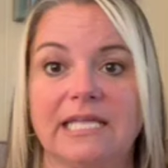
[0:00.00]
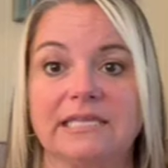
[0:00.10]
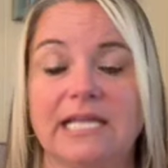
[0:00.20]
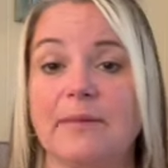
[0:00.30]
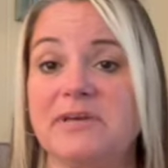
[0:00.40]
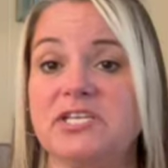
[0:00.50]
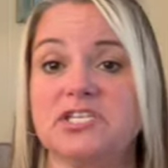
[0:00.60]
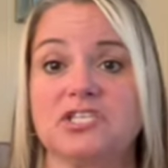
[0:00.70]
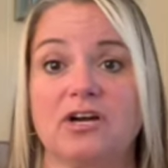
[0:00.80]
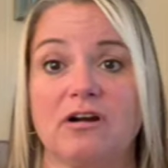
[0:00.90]
Let me
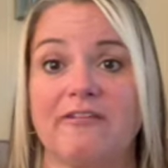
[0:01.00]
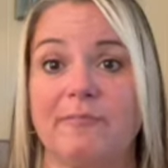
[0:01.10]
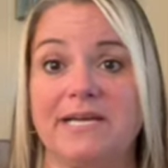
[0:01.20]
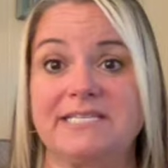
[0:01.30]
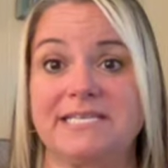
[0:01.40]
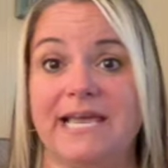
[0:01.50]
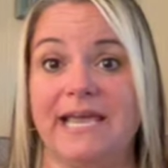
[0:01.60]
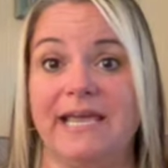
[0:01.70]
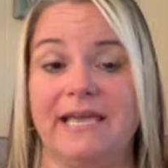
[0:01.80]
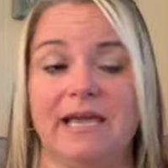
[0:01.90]
just start off by
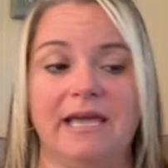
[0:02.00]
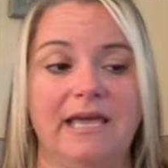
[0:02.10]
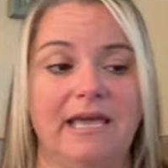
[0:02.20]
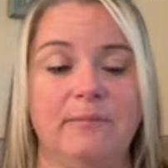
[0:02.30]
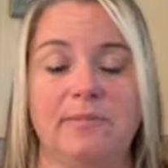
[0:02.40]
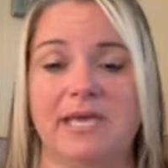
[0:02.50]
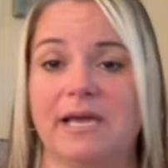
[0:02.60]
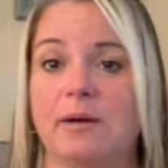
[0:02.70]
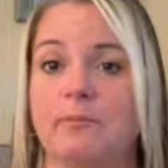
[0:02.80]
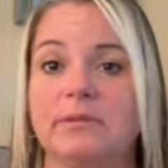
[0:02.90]
saying and
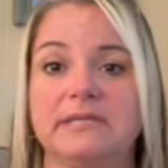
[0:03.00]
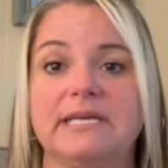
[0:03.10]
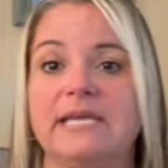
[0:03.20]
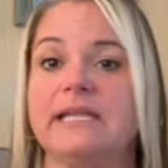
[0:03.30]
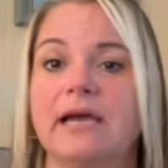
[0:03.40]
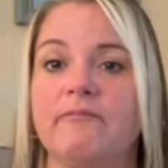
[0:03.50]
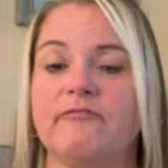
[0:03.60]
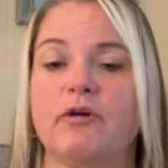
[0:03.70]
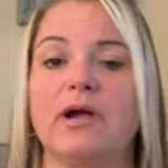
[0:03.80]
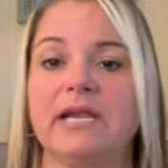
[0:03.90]
being completely
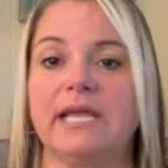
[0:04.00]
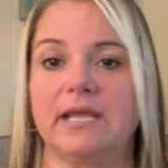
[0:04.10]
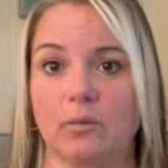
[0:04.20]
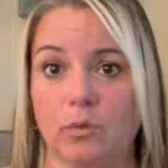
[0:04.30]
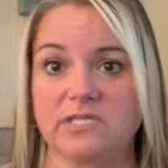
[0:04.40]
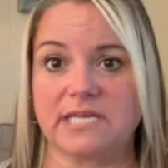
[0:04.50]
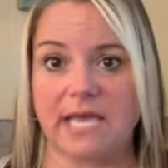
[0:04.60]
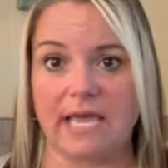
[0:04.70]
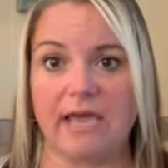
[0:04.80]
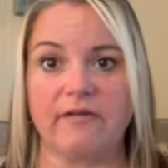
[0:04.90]
upfront, it was
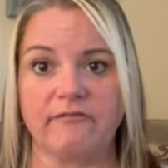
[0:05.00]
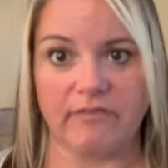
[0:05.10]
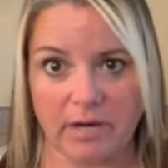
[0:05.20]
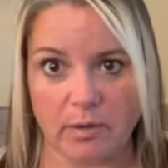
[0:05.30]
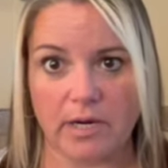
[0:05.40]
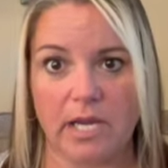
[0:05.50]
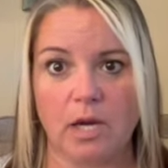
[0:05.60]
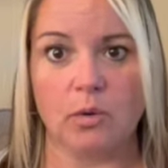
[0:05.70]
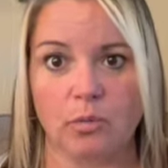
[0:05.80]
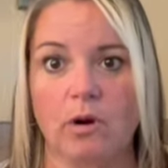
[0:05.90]
a
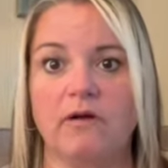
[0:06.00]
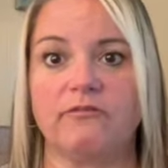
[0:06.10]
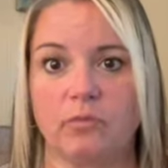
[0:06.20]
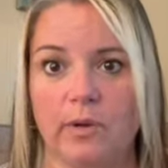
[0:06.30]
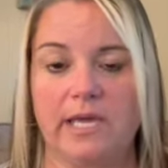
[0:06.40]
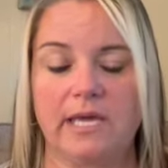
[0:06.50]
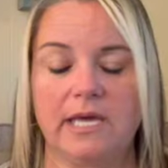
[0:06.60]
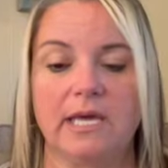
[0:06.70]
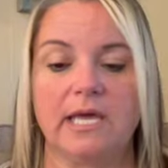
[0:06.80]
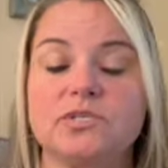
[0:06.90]
very rough week.